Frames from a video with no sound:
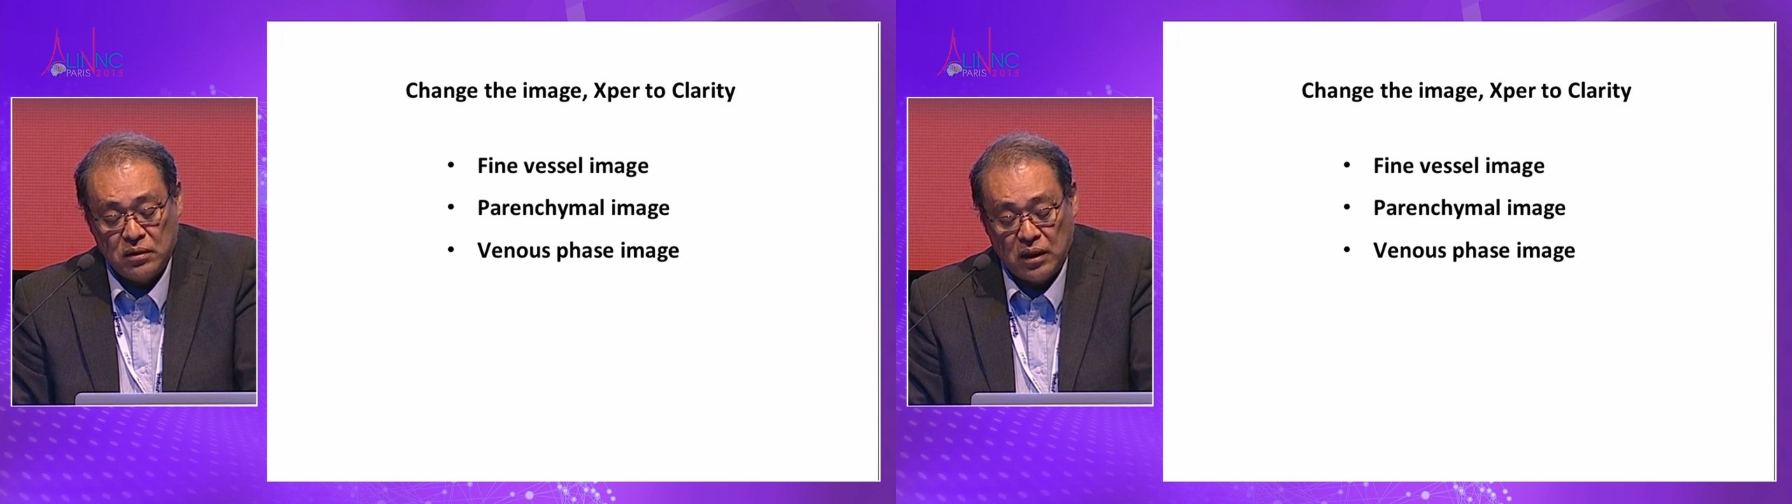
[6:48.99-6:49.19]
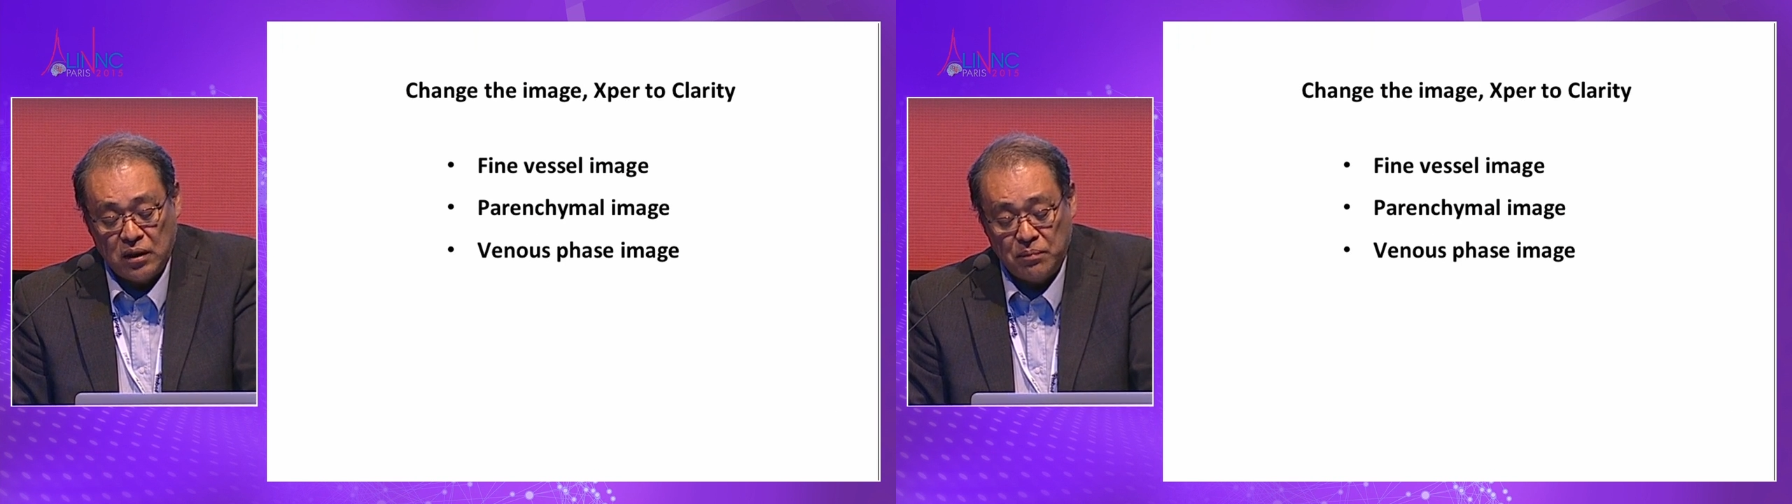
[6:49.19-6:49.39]

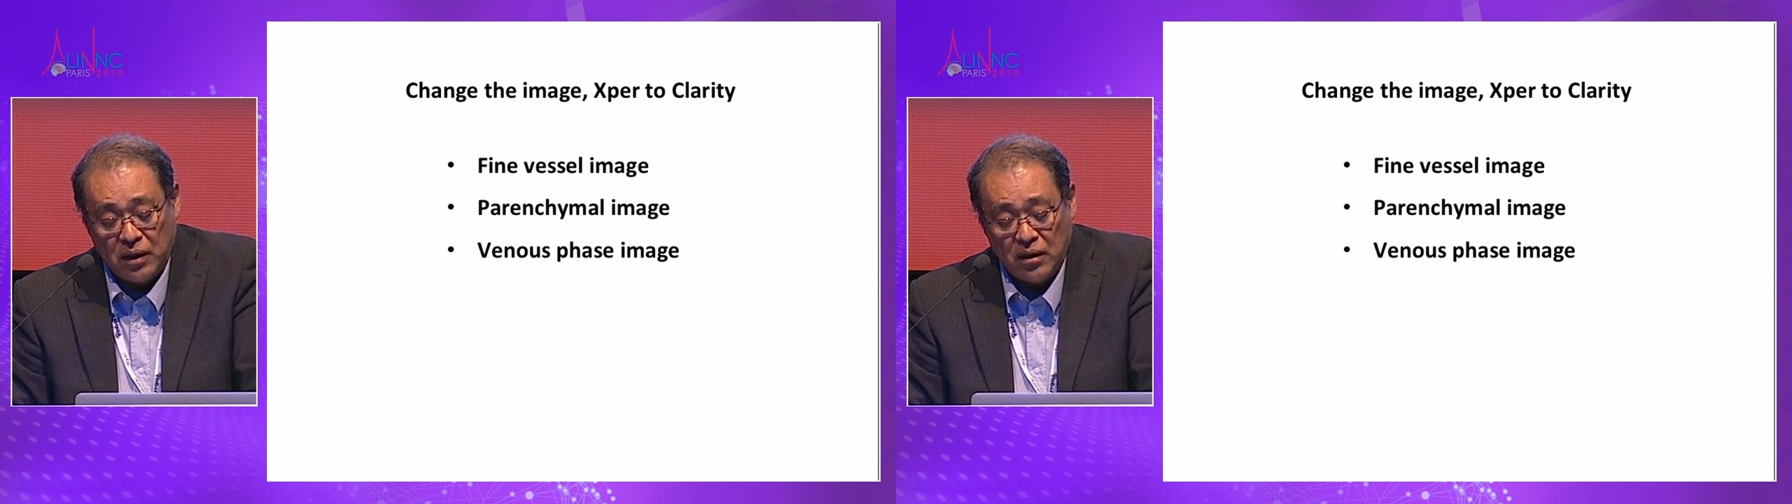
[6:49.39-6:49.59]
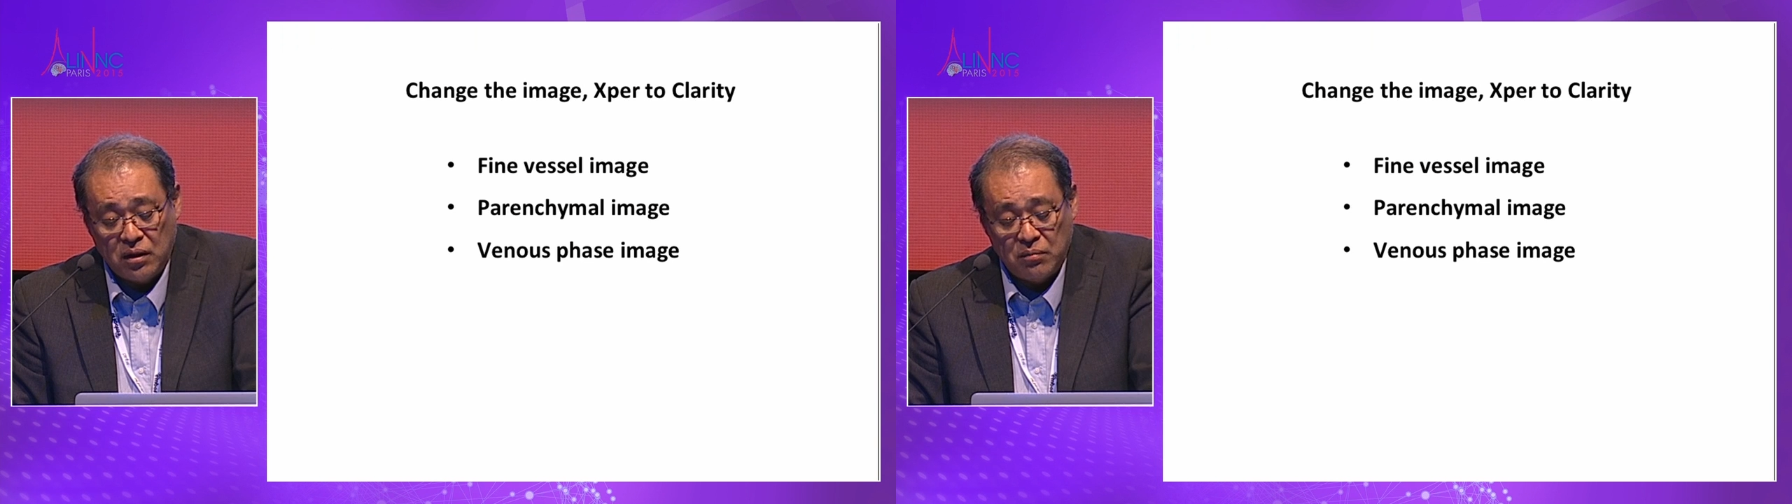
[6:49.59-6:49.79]
and the
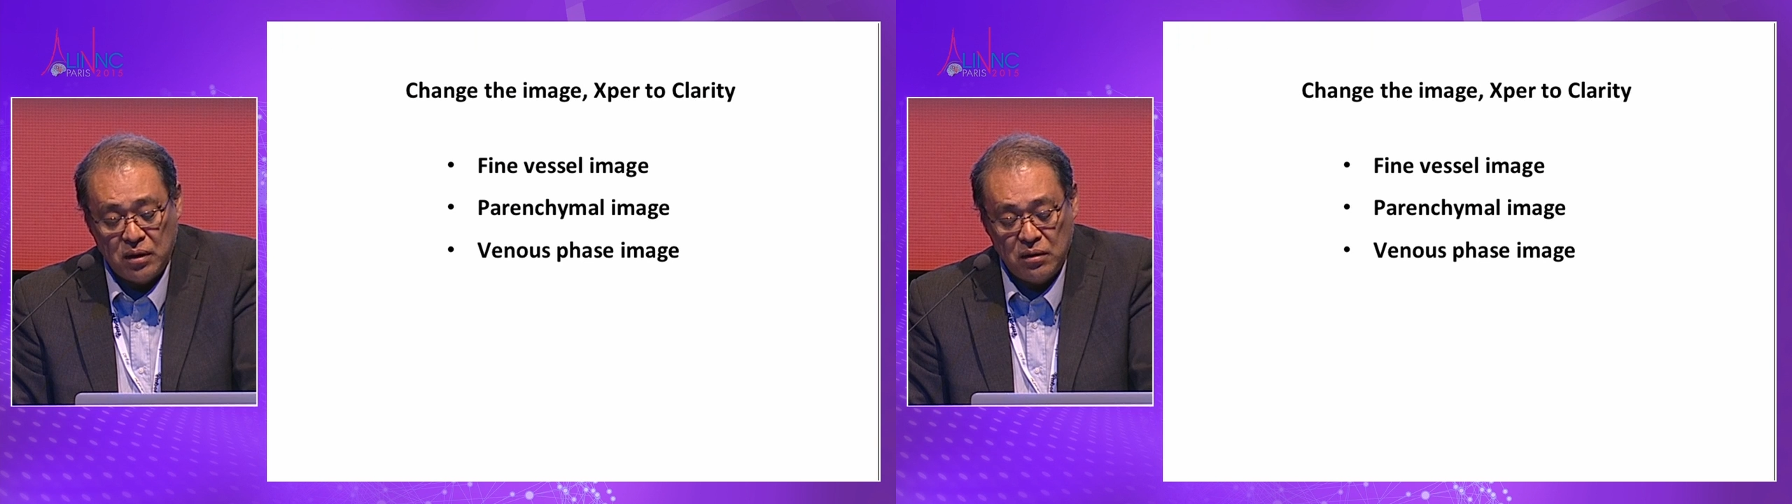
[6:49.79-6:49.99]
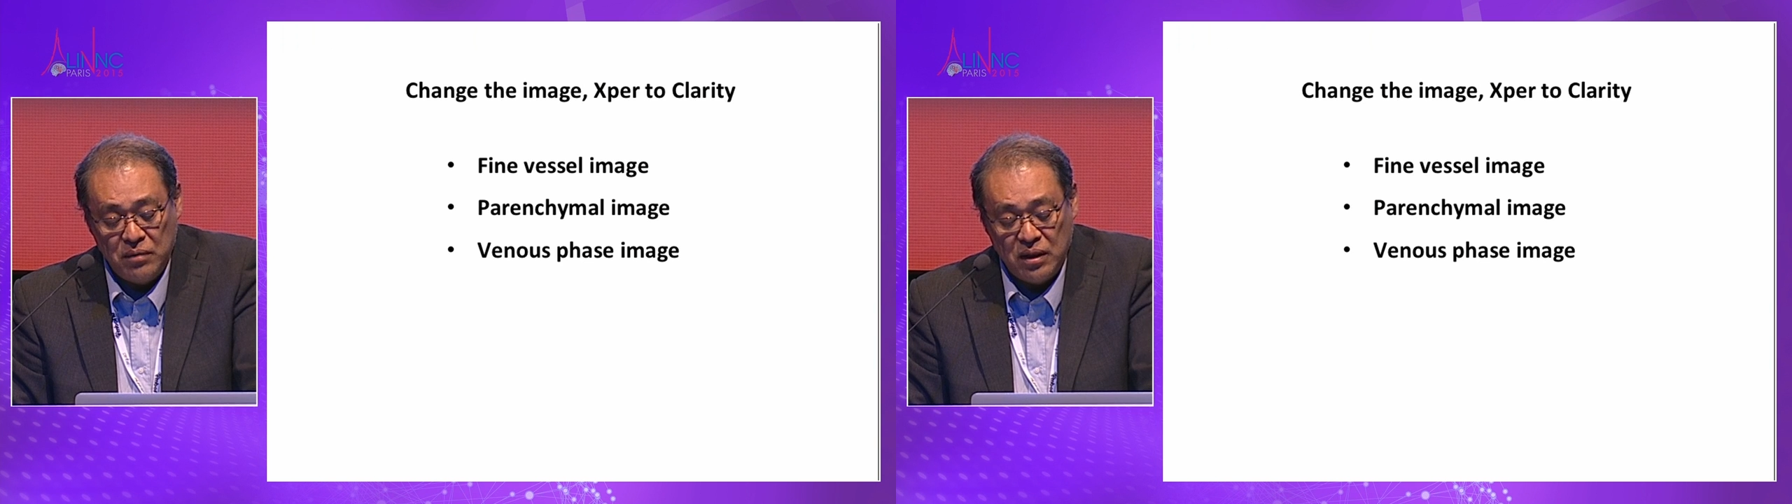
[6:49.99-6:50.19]

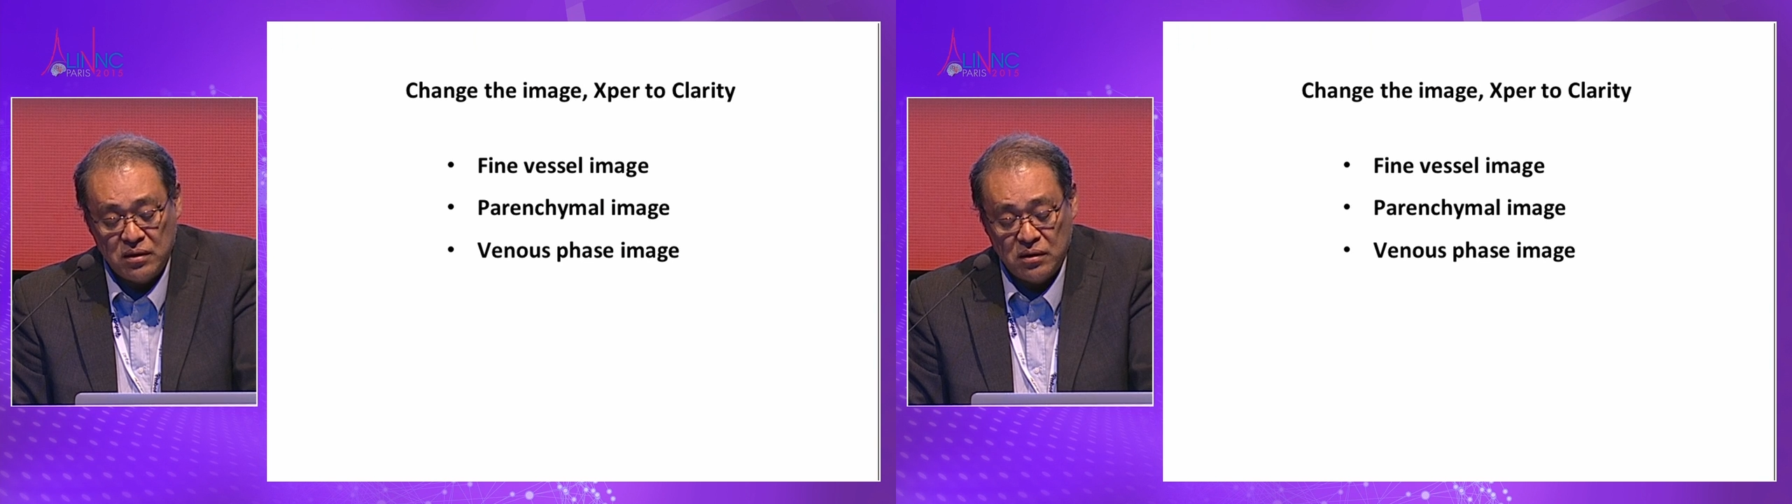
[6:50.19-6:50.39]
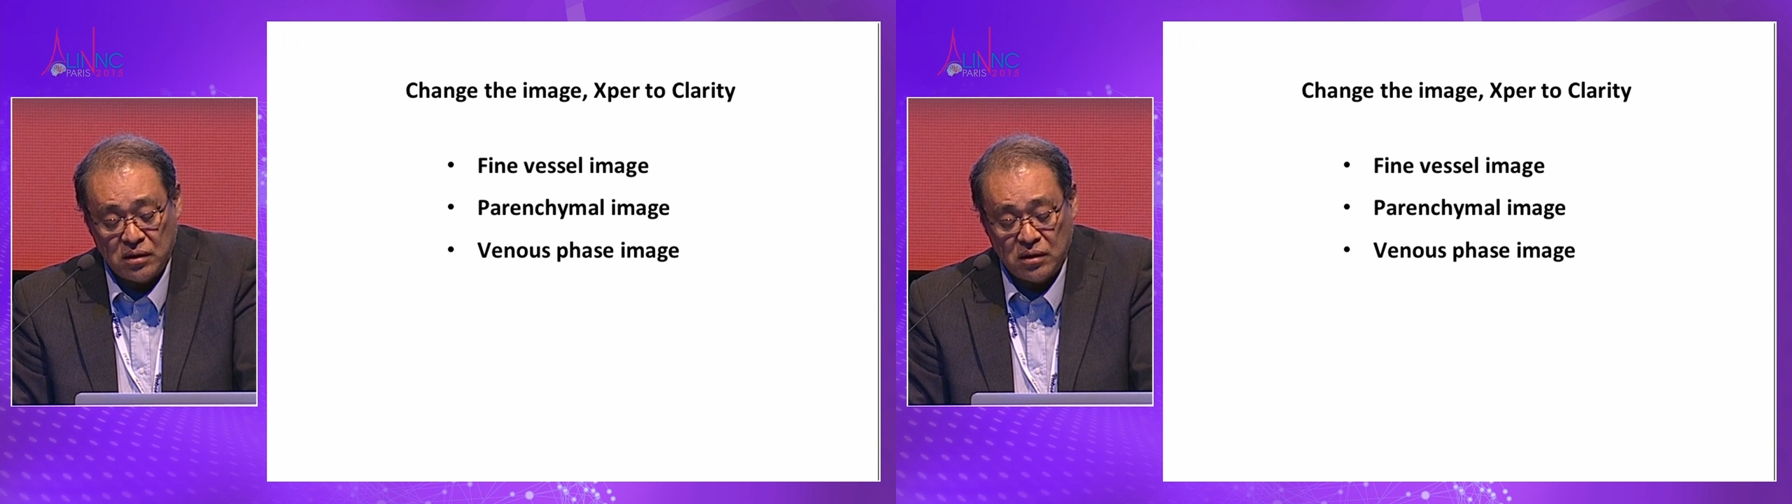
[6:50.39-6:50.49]
parenchymal images